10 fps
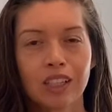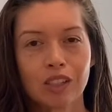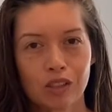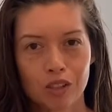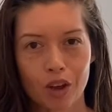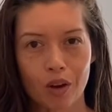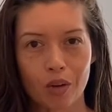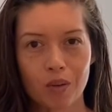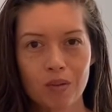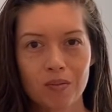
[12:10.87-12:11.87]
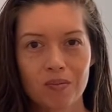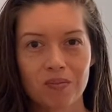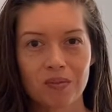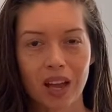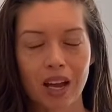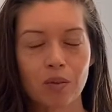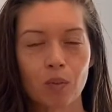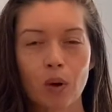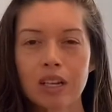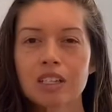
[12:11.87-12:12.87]
So I
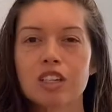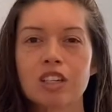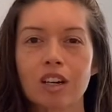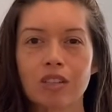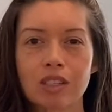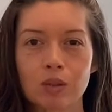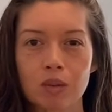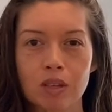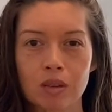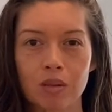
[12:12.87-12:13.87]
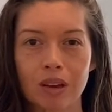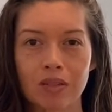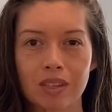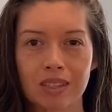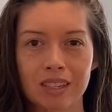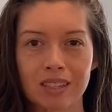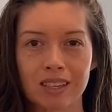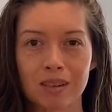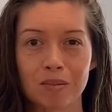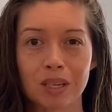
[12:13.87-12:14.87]
wanted to share this with you at this
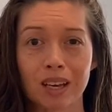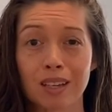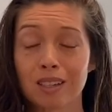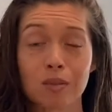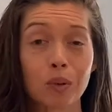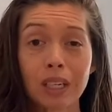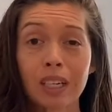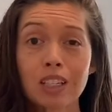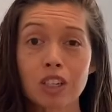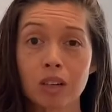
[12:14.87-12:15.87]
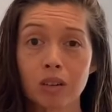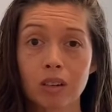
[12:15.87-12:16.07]
season because we need you.